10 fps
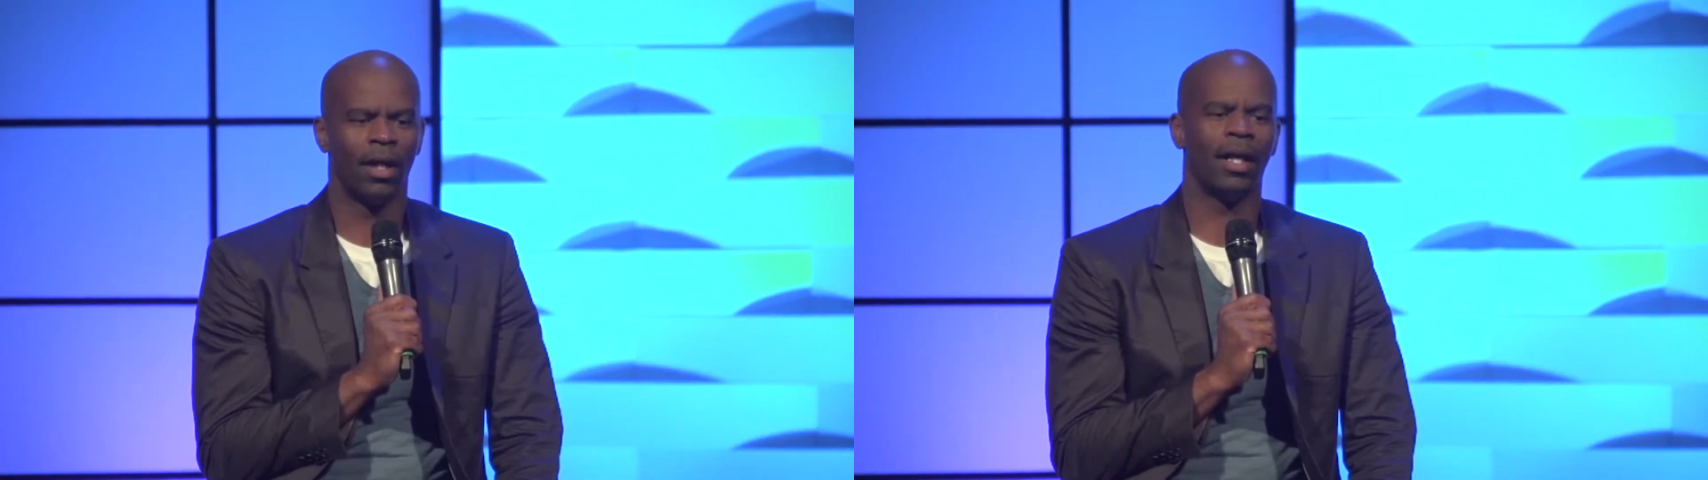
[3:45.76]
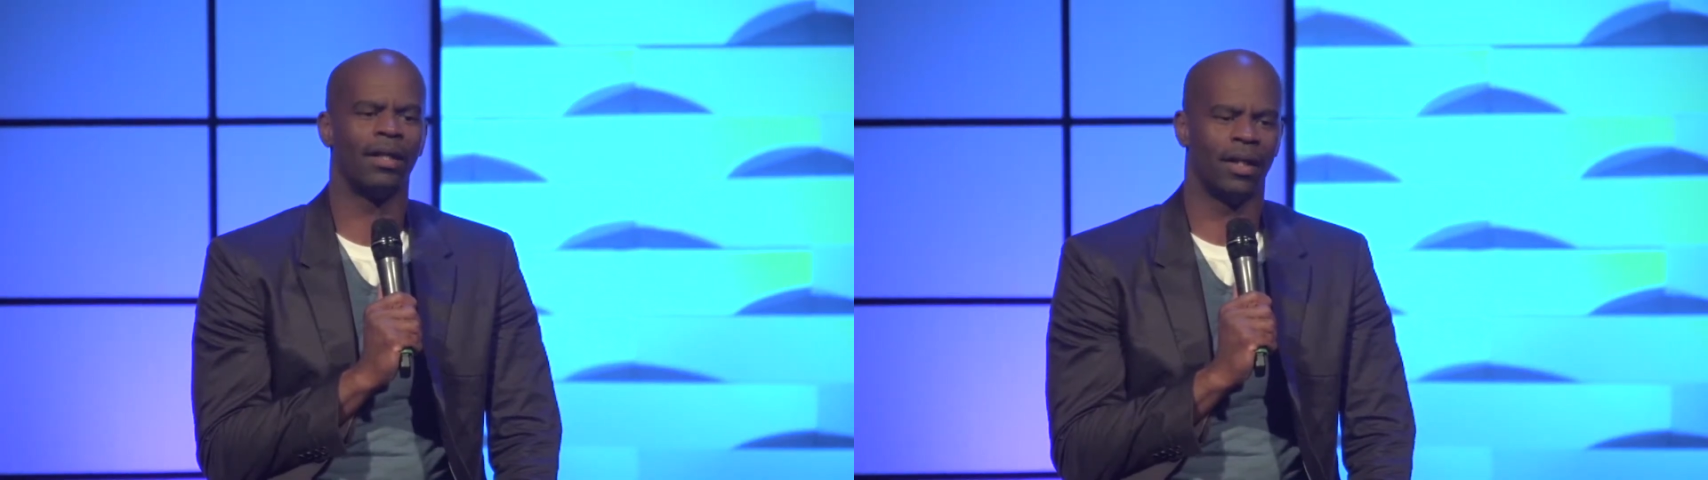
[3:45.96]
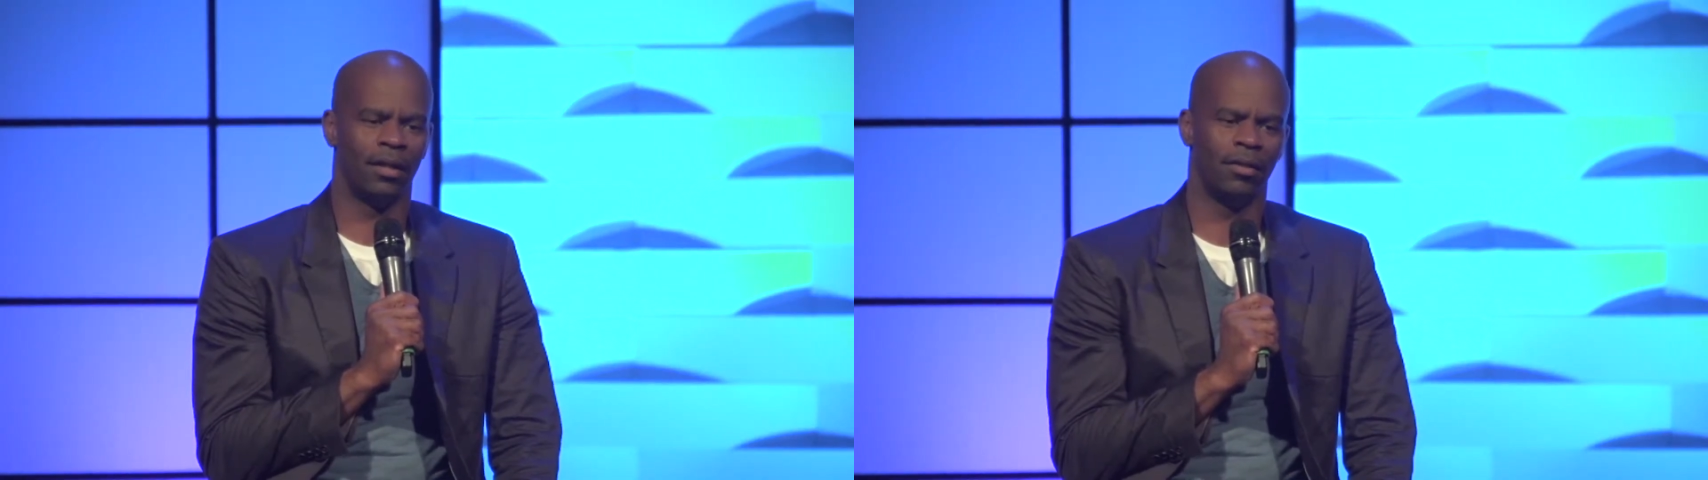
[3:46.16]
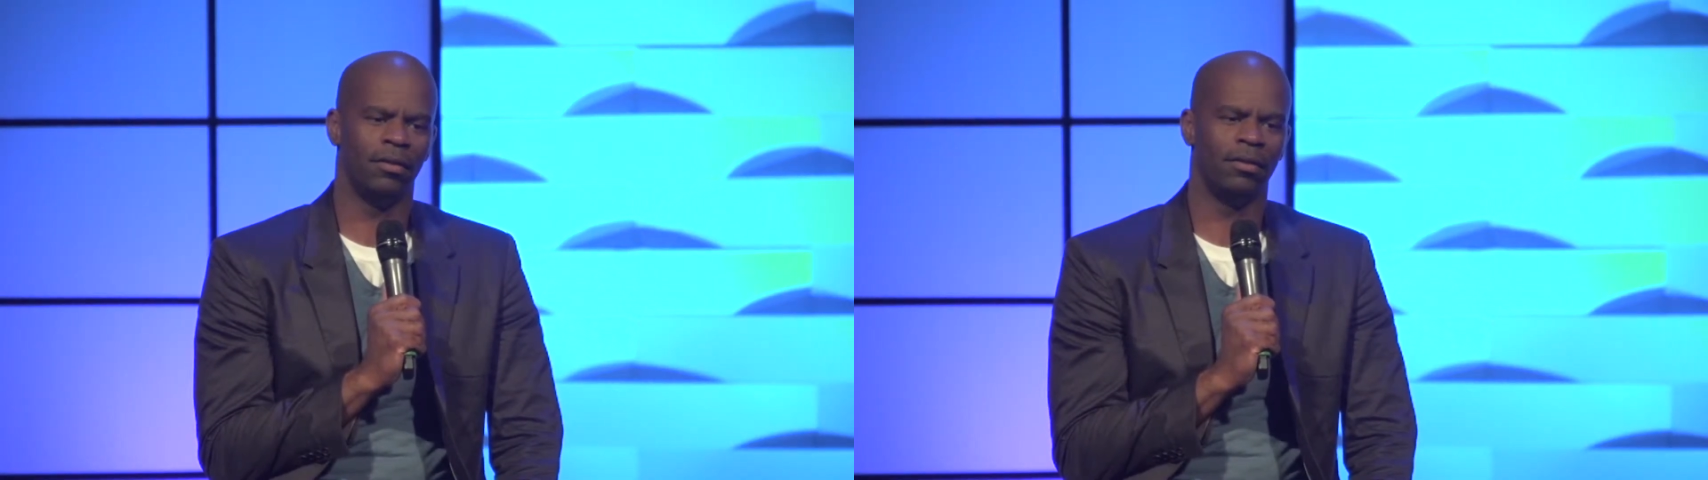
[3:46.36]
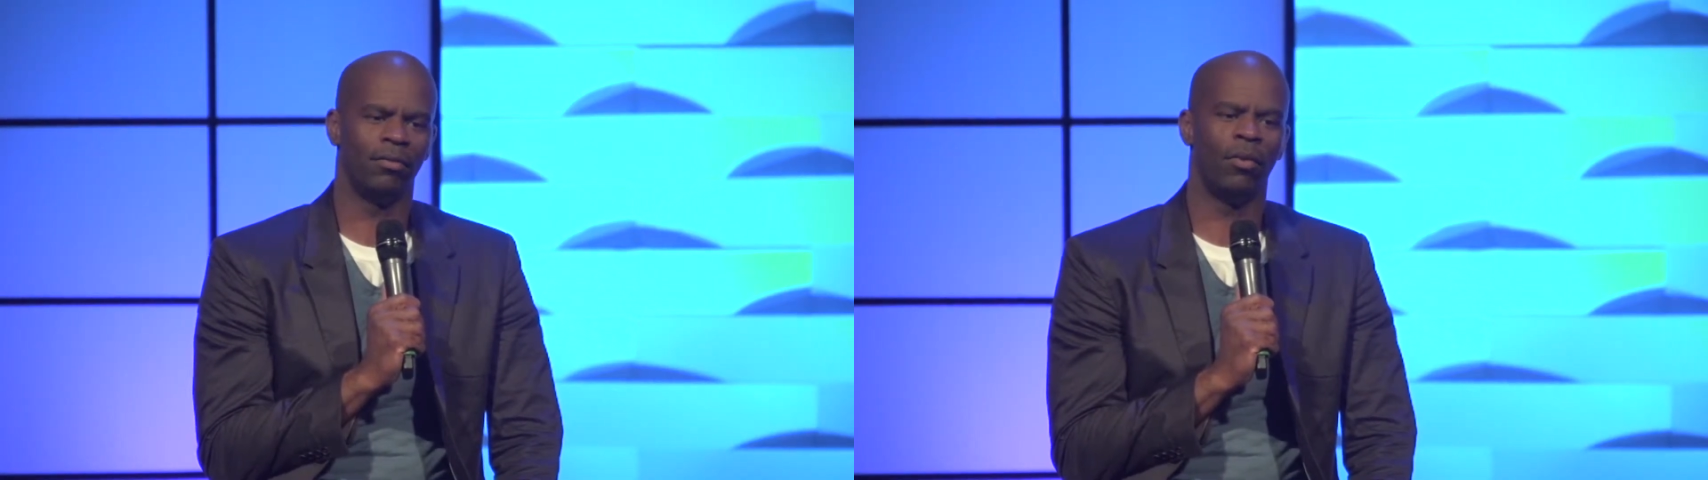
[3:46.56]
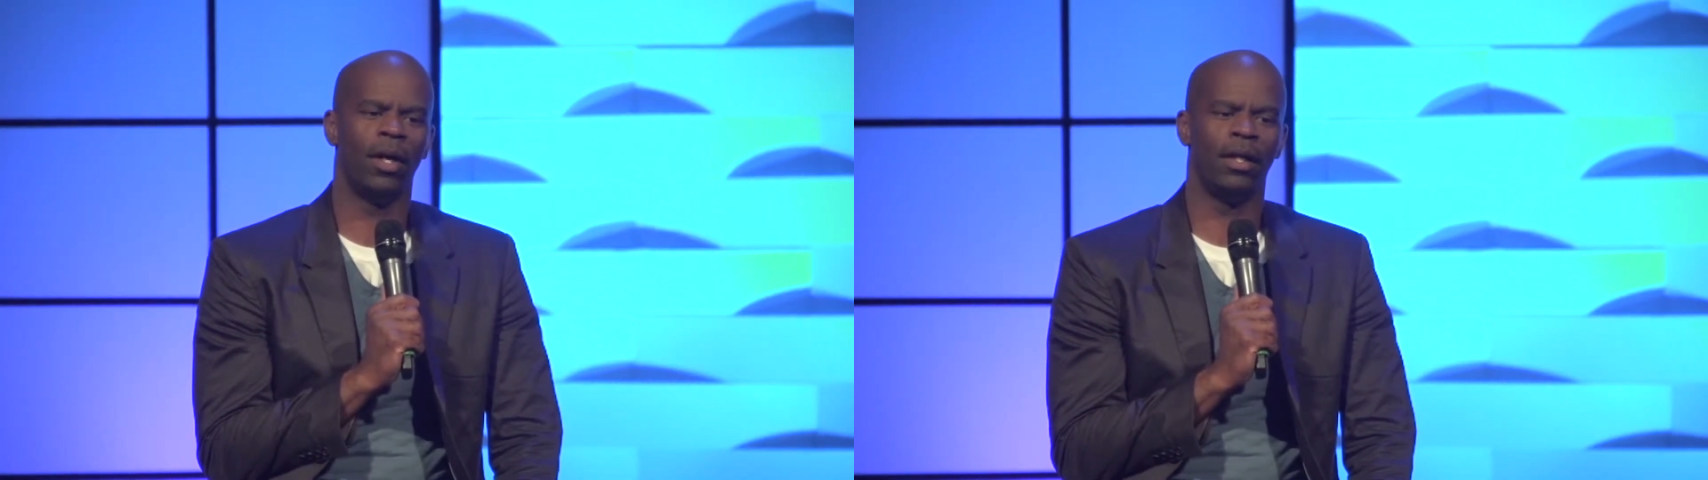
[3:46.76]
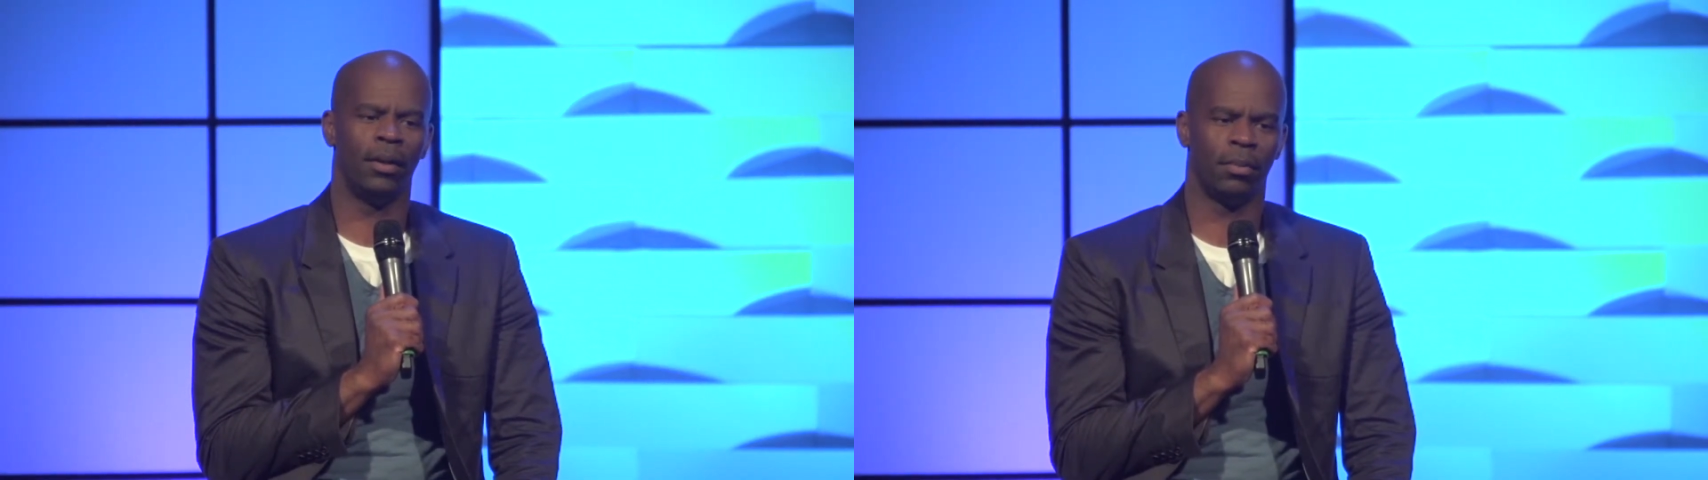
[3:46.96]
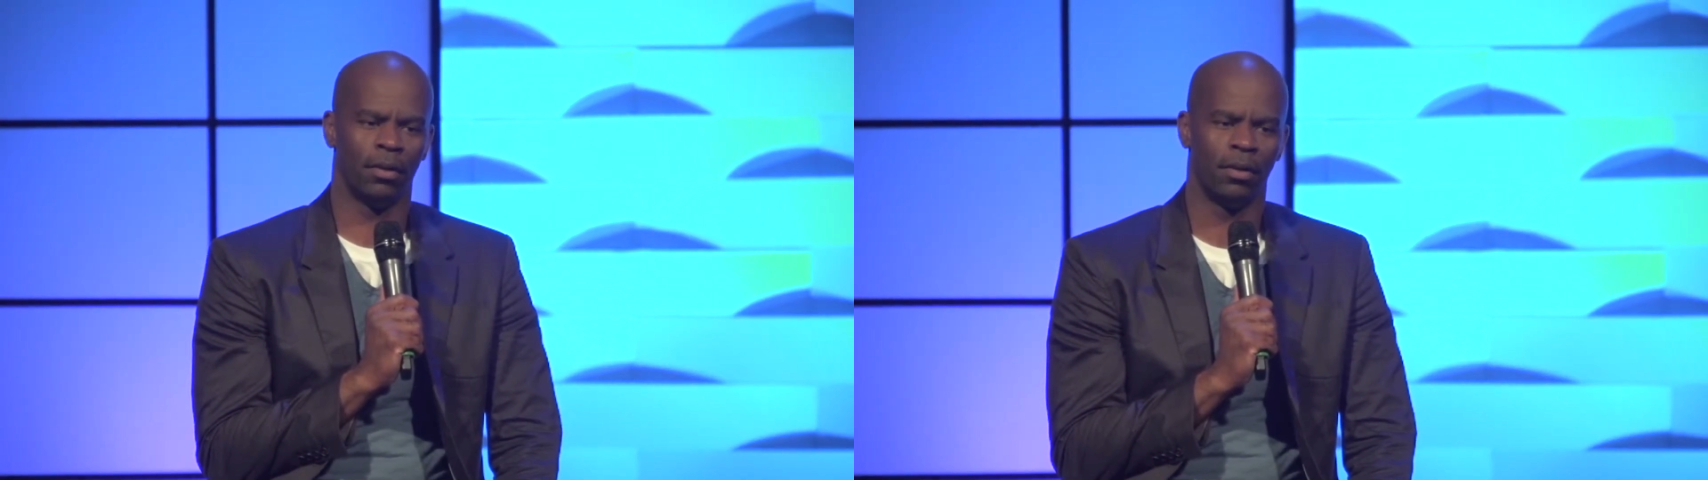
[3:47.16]
I like that, dude. You went way
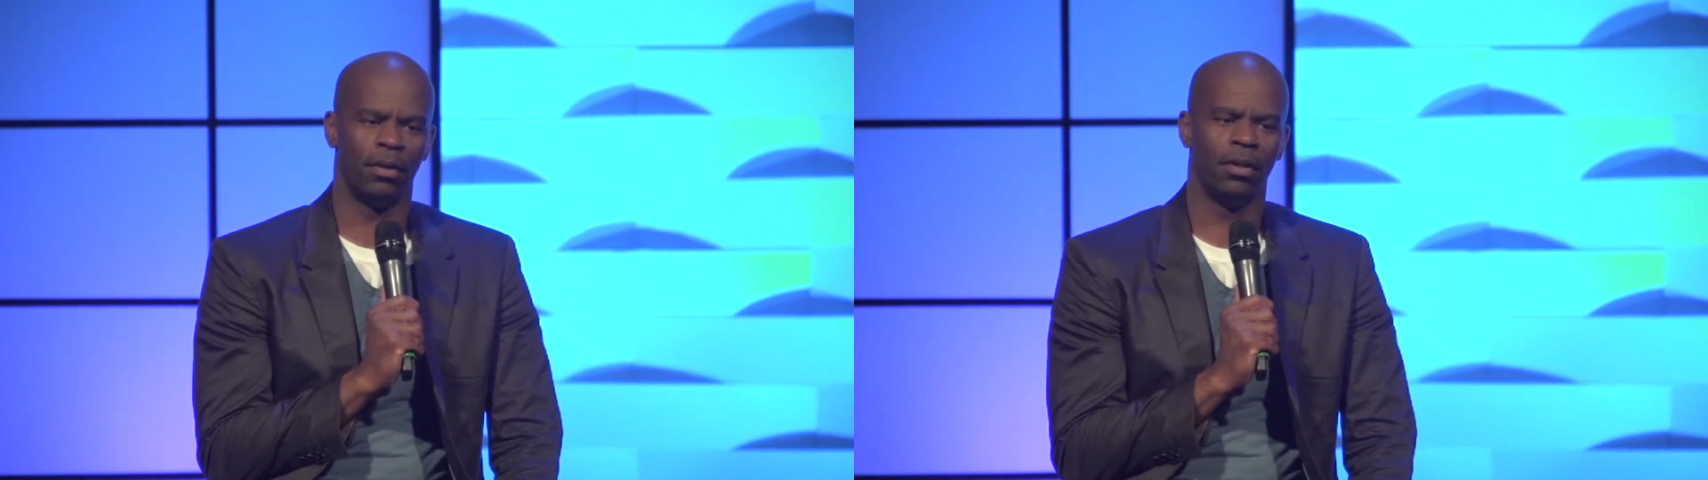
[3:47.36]
deeper.